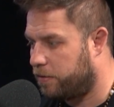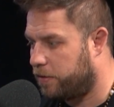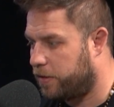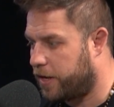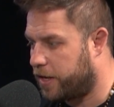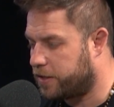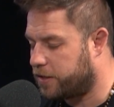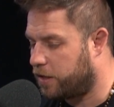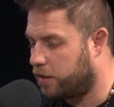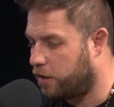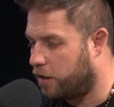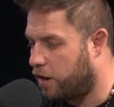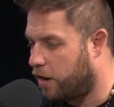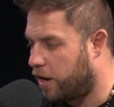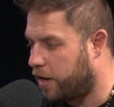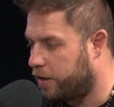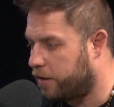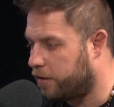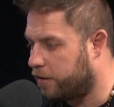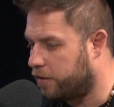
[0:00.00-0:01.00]
that's a
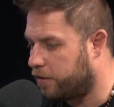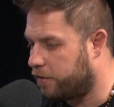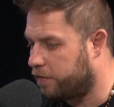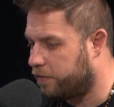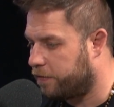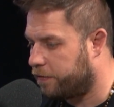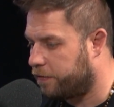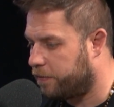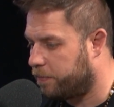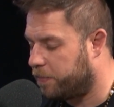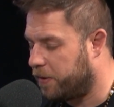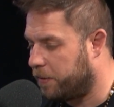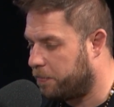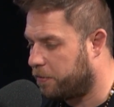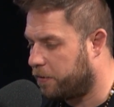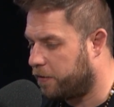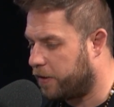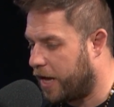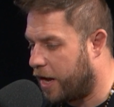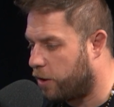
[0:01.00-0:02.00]
lot of
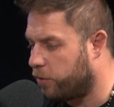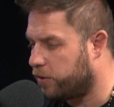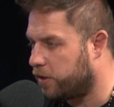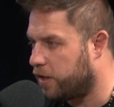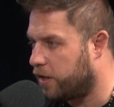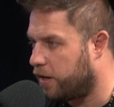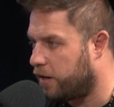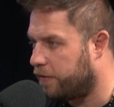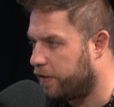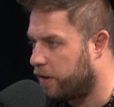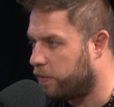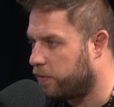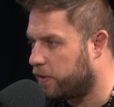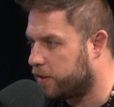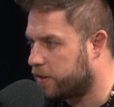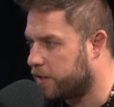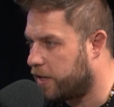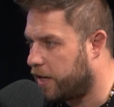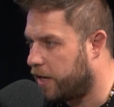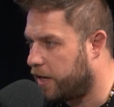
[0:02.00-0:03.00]
people out there that
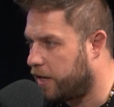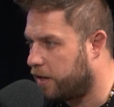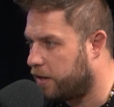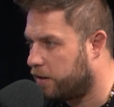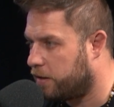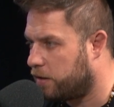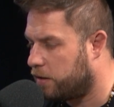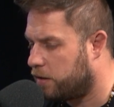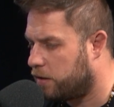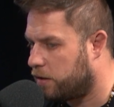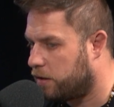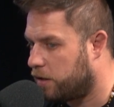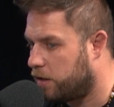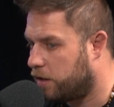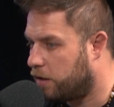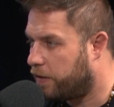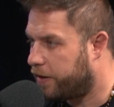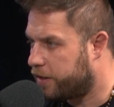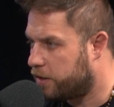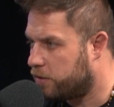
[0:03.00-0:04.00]
would say,
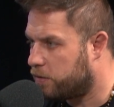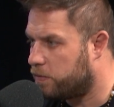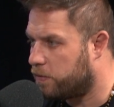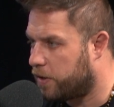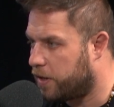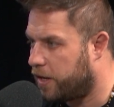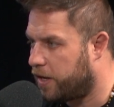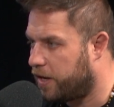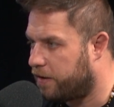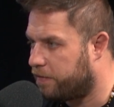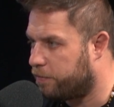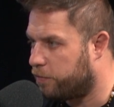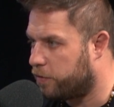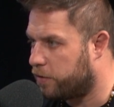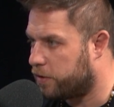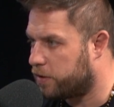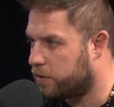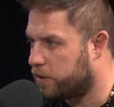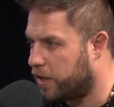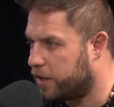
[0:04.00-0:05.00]
I do want
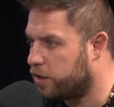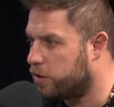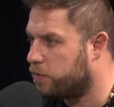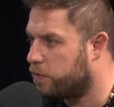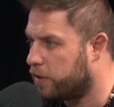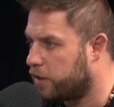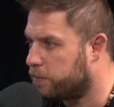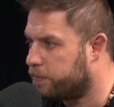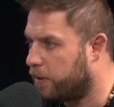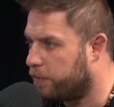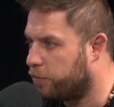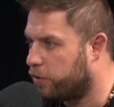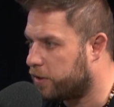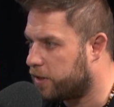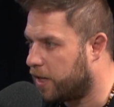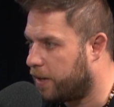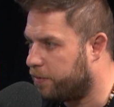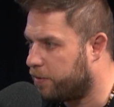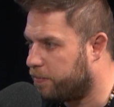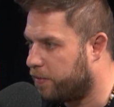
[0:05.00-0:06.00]
to spend more
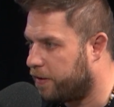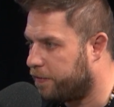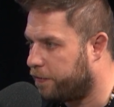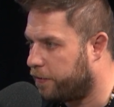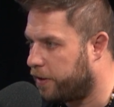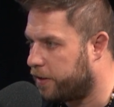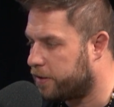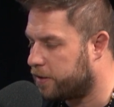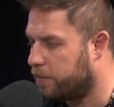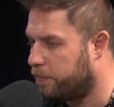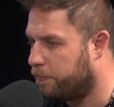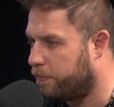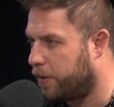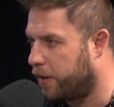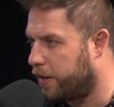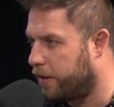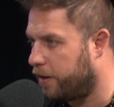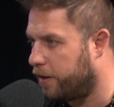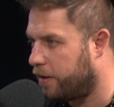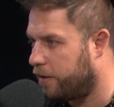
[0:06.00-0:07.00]
time with my friend,
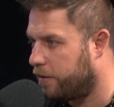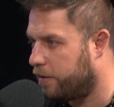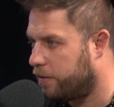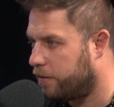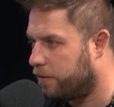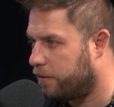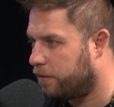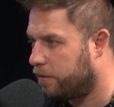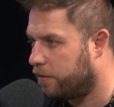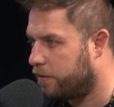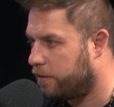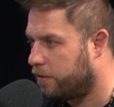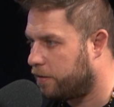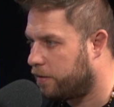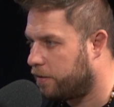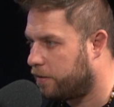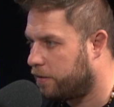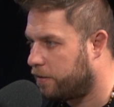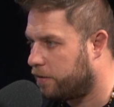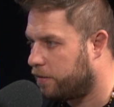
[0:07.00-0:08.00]
but
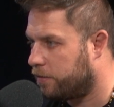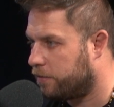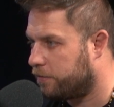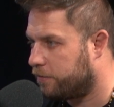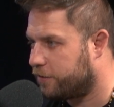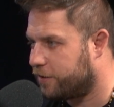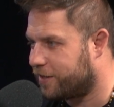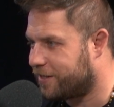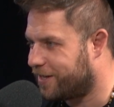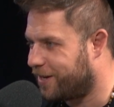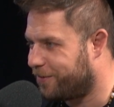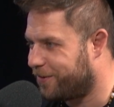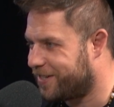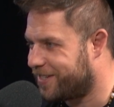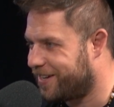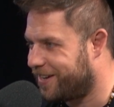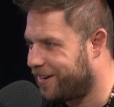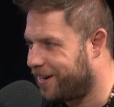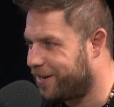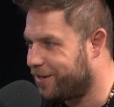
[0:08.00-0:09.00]
just like we
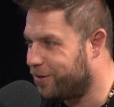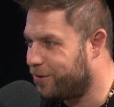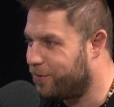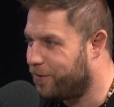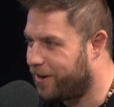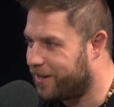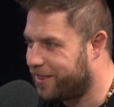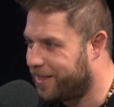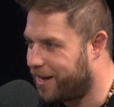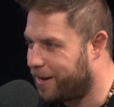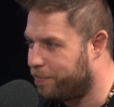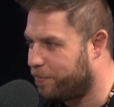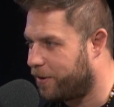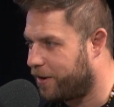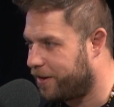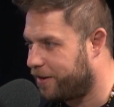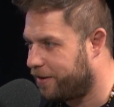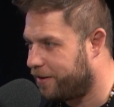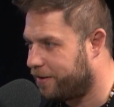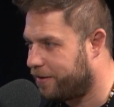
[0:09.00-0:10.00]
said, I do want that,
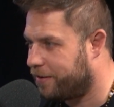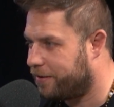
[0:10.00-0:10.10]
but